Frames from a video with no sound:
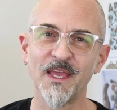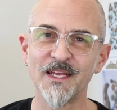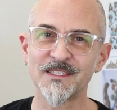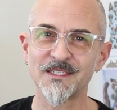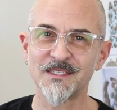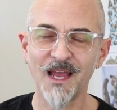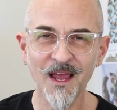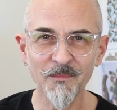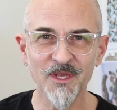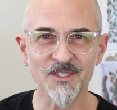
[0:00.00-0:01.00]
It's
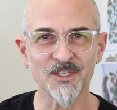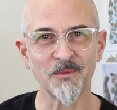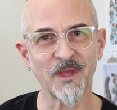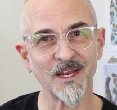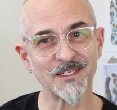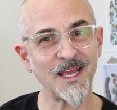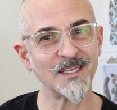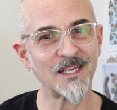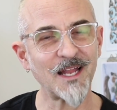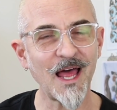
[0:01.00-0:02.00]
time consuming and it
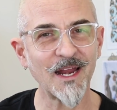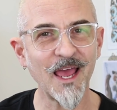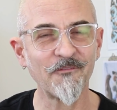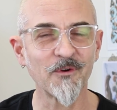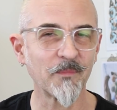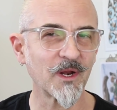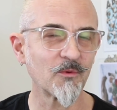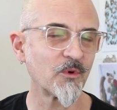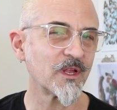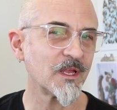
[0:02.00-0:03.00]
takes a lot of effort, but
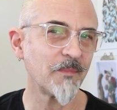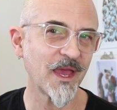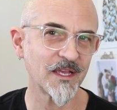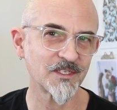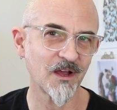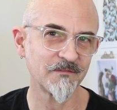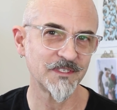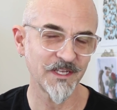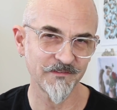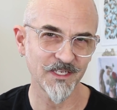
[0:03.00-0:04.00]
it really pays off
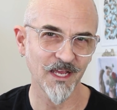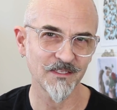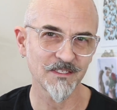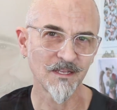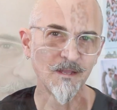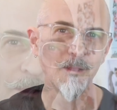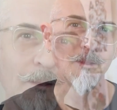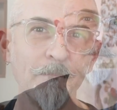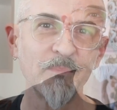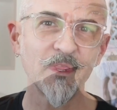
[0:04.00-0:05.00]
dividends.
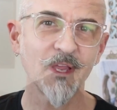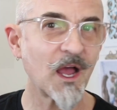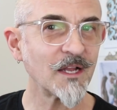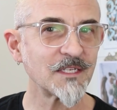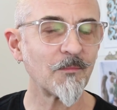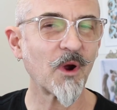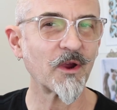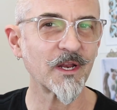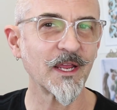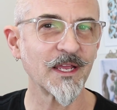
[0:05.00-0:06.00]
The Content
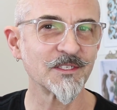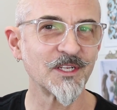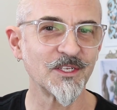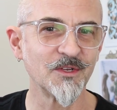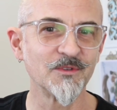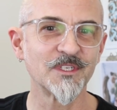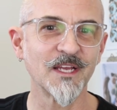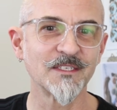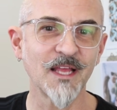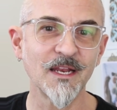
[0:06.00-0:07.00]
Marketing Institute
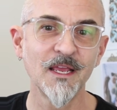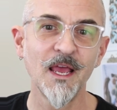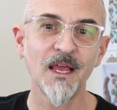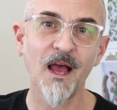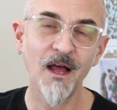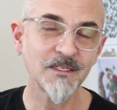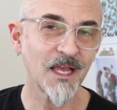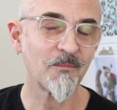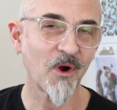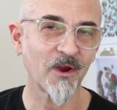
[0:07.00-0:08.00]
says that
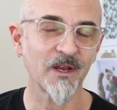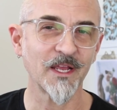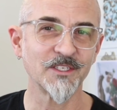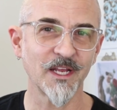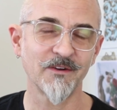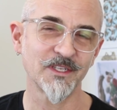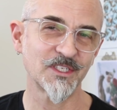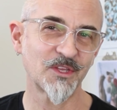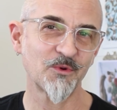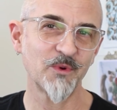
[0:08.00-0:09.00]
content marketing
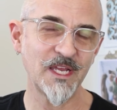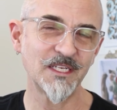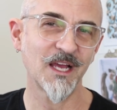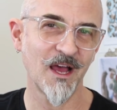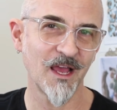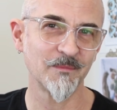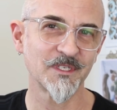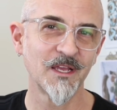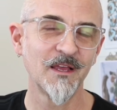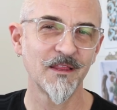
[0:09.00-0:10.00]
generates 3
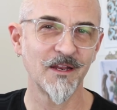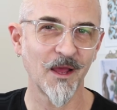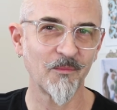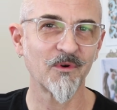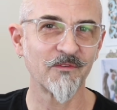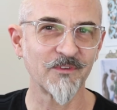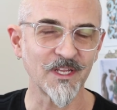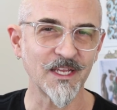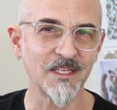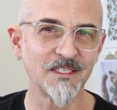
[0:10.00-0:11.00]
times the number of
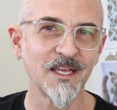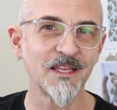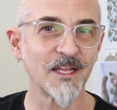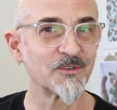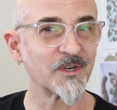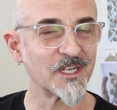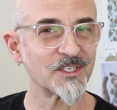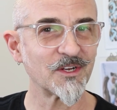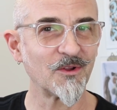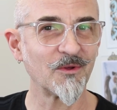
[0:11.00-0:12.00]
leads that
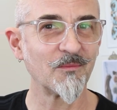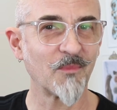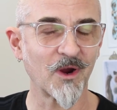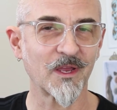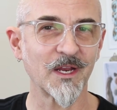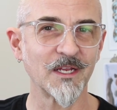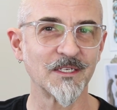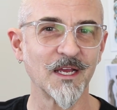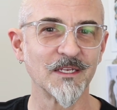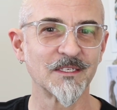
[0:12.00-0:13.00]
traditional marketing
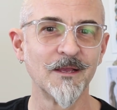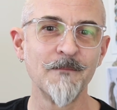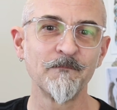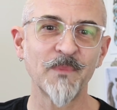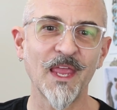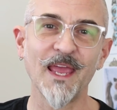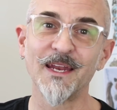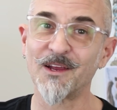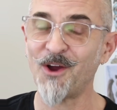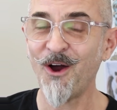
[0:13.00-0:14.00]
does, and
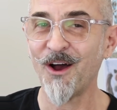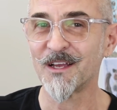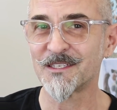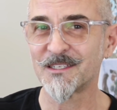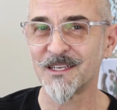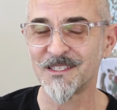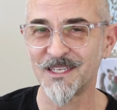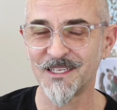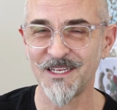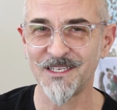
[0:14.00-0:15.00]
it costs
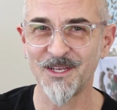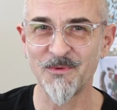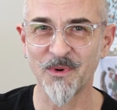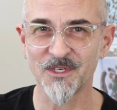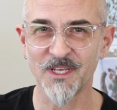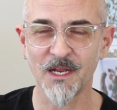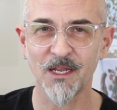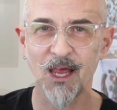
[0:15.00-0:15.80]
62%